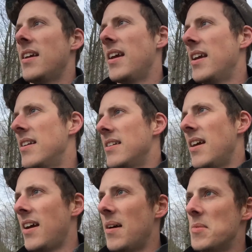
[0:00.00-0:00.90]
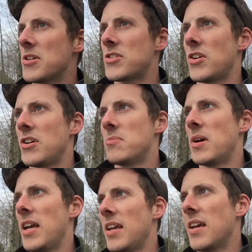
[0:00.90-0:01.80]
and I'm gonna show you
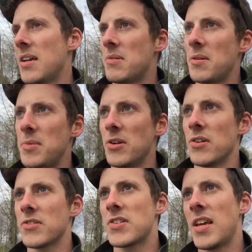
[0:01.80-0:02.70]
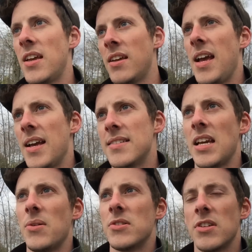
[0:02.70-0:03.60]
my murals as
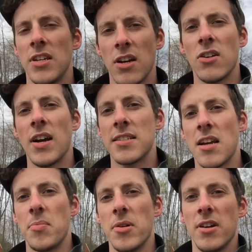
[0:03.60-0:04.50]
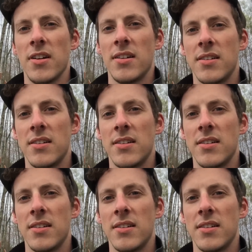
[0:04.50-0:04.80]
I was a young grasshopper.